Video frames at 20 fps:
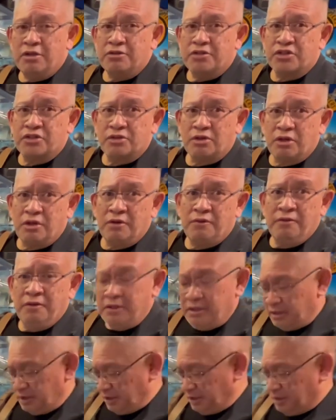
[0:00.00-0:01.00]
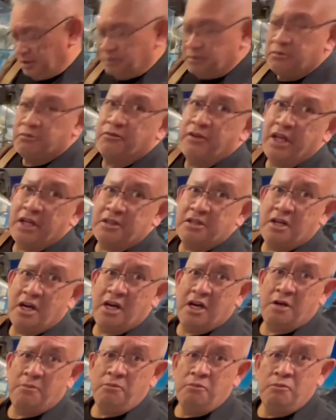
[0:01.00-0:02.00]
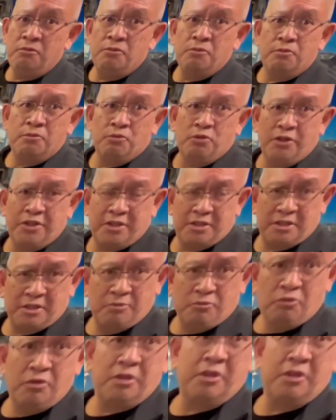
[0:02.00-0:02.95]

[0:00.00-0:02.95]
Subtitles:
to serve in Vietnam with